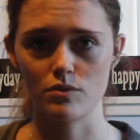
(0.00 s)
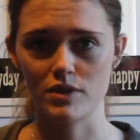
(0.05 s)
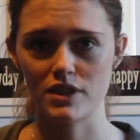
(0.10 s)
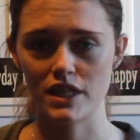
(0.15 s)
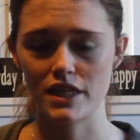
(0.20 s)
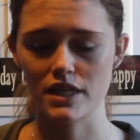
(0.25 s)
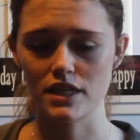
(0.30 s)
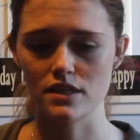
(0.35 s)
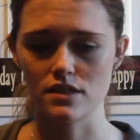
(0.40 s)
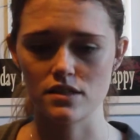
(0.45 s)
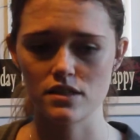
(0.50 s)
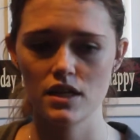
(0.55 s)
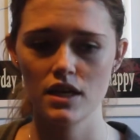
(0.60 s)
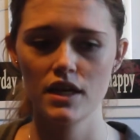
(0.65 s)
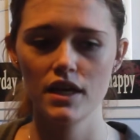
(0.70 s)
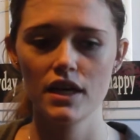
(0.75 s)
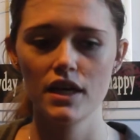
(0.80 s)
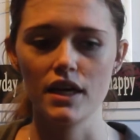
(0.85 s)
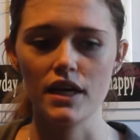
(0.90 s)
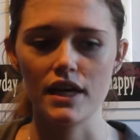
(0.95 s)
what that is,
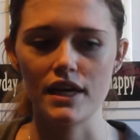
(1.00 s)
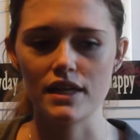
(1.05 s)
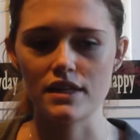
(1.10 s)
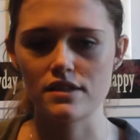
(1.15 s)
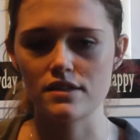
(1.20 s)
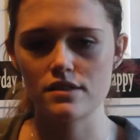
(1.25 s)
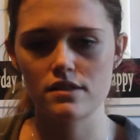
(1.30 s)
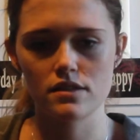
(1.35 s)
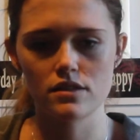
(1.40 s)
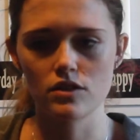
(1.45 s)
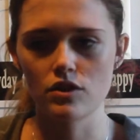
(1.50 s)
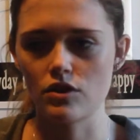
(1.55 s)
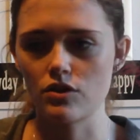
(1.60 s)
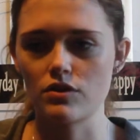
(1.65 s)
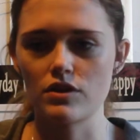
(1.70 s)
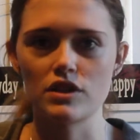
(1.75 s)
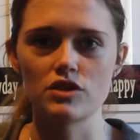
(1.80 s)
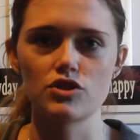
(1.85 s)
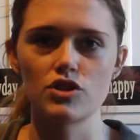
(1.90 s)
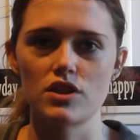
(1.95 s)
it's
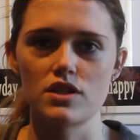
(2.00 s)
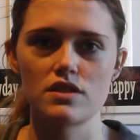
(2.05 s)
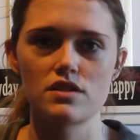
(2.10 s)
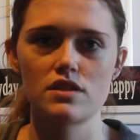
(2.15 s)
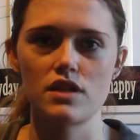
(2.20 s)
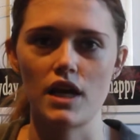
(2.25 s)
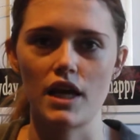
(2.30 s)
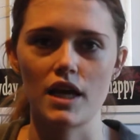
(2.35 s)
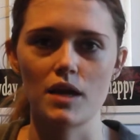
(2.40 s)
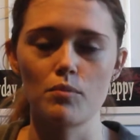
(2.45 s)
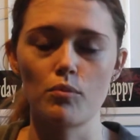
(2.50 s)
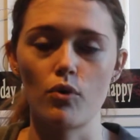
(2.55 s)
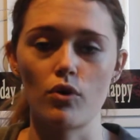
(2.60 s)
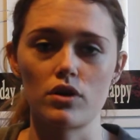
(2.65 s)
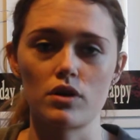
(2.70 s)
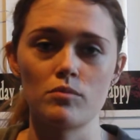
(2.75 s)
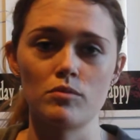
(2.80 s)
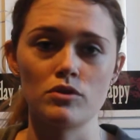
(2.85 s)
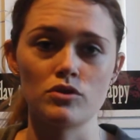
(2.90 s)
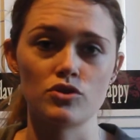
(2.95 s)
literally just a
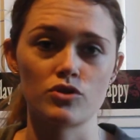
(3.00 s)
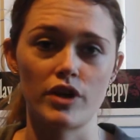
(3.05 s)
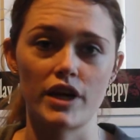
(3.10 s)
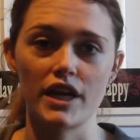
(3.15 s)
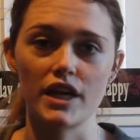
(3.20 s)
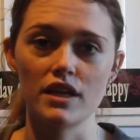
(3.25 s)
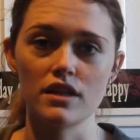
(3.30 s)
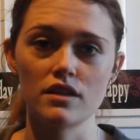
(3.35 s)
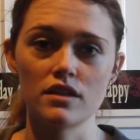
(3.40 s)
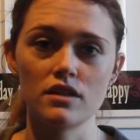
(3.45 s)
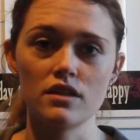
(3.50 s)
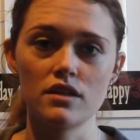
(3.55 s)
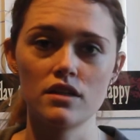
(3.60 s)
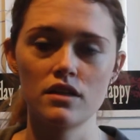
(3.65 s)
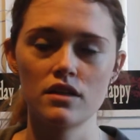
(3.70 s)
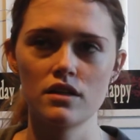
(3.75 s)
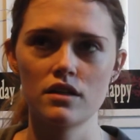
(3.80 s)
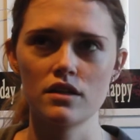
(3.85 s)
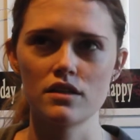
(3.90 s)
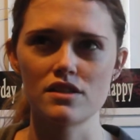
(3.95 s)
portable drain.
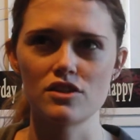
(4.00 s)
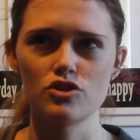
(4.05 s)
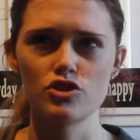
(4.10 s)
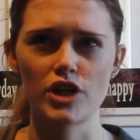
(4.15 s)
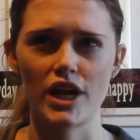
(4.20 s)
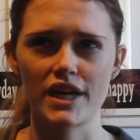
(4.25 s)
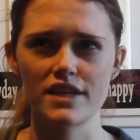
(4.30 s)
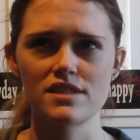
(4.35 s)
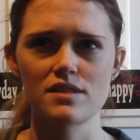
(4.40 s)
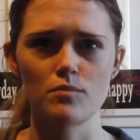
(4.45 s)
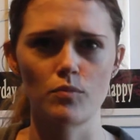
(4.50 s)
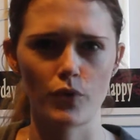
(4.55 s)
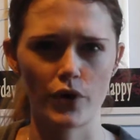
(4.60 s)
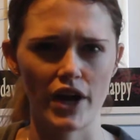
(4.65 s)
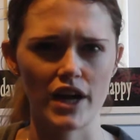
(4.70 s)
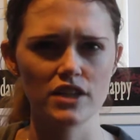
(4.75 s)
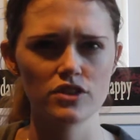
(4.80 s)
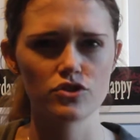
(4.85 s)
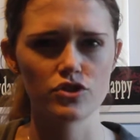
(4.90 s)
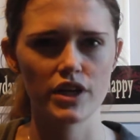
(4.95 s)
It's a Jackson
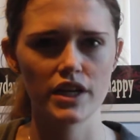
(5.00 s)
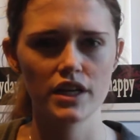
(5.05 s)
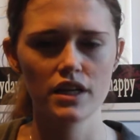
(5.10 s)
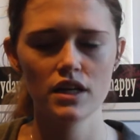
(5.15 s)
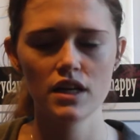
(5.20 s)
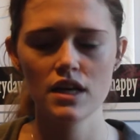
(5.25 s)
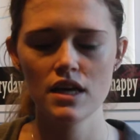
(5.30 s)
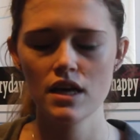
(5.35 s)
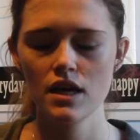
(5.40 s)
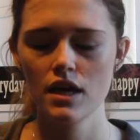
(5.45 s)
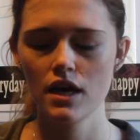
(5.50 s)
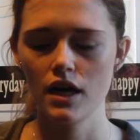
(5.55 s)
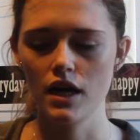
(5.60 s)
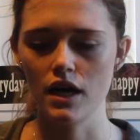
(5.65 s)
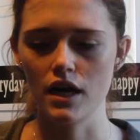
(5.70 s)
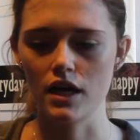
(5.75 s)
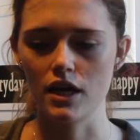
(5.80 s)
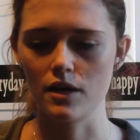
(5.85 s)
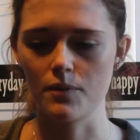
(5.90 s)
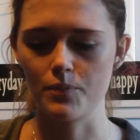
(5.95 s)
Pratt drain,
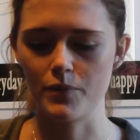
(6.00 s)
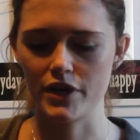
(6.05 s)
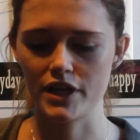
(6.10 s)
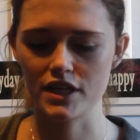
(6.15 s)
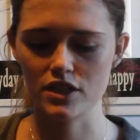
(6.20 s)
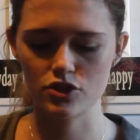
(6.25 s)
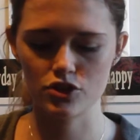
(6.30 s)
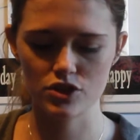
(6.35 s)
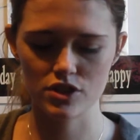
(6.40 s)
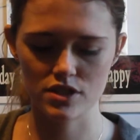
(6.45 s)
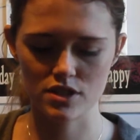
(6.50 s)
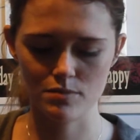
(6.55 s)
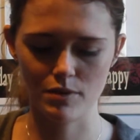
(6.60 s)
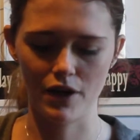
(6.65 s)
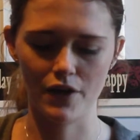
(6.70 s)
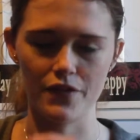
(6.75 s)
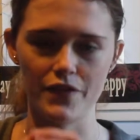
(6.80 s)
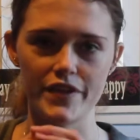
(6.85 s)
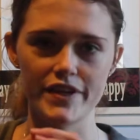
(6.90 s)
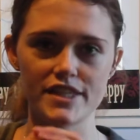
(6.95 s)
and it's just
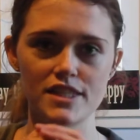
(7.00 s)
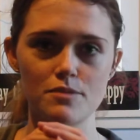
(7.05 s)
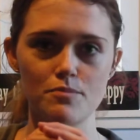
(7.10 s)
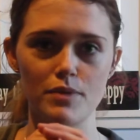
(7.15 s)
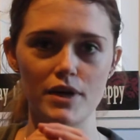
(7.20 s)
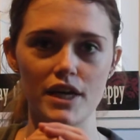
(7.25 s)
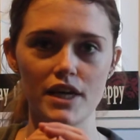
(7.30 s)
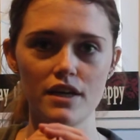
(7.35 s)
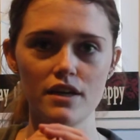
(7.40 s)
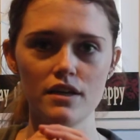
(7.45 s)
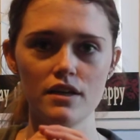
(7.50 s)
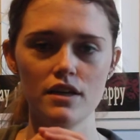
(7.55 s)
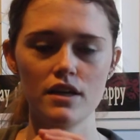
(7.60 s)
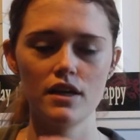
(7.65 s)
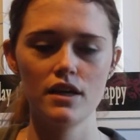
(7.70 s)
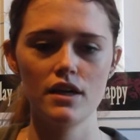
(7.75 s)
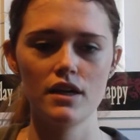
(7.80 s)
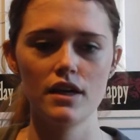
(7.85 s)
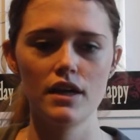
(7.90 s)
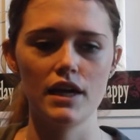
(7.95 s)
about this big,
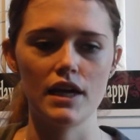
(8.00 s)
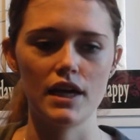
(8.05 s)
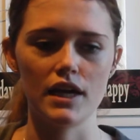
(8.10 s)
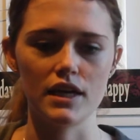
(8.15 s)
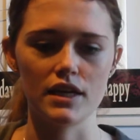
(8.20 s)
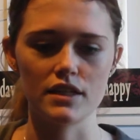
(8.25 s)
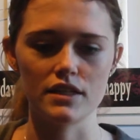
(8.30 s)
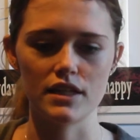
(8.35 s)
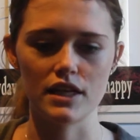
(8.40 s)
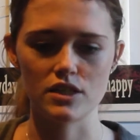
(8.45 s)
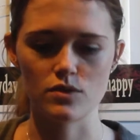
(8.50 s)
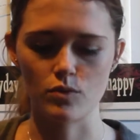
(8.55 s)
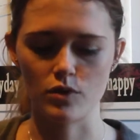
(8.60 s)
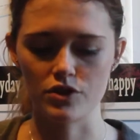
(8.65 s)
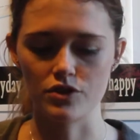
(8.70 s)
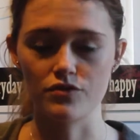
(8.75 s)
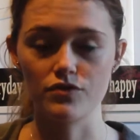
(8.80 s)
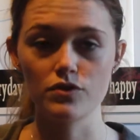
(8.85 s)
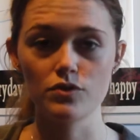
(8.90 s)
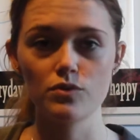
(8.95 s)
and that's where
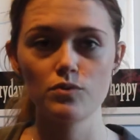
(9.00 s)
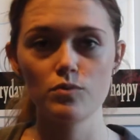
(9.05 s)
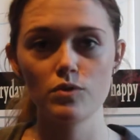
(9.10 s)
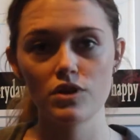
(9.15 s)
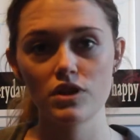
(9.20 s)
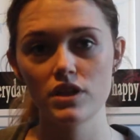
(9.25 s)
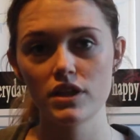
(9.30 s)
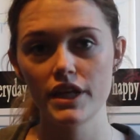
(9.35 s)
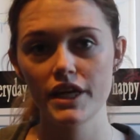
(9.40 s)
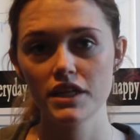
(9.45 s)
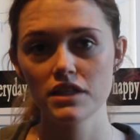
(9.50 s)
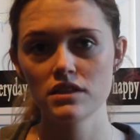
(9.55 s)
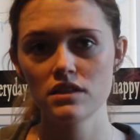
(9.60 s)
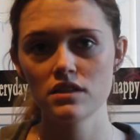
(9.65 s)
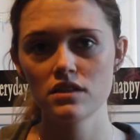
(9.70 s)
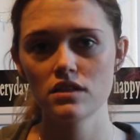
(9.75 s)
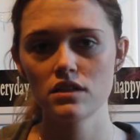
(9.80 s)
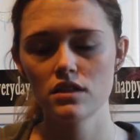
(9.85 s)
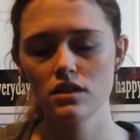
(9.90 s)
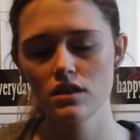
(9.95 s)
the fluid will
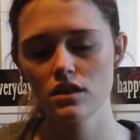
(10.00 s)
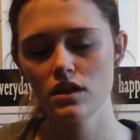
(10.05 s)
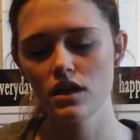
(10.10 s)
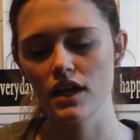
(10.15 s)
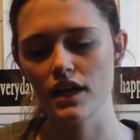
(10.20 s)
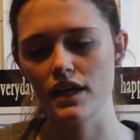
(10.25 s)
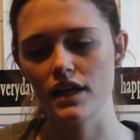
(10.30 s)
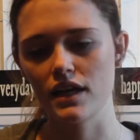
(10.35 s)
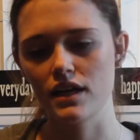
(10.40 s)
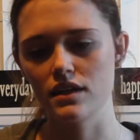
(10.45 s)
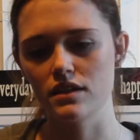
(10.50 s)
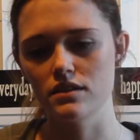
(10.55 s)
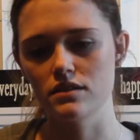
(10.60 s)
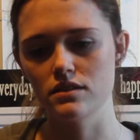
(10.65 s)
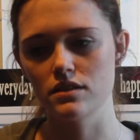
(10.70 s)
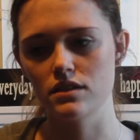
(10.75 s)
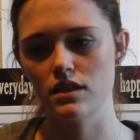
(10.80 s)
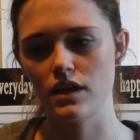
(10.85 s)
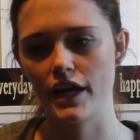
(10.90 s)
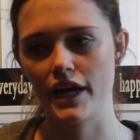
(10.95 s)
collect.
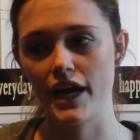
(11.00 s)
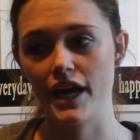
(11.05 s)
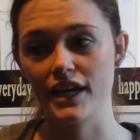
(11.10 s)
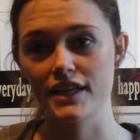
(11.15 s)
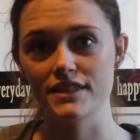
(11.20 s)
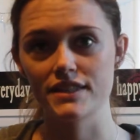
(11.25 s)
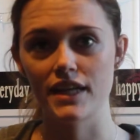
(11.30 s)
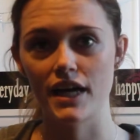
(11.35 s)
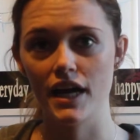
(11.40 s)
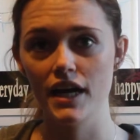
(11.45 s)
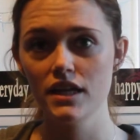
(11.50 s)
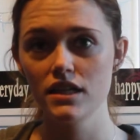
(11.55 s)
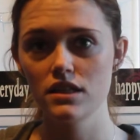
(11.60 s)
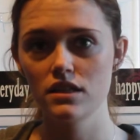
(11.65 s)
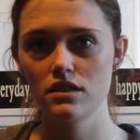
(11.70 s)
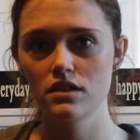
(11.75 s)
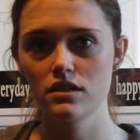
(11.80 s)
And I had that,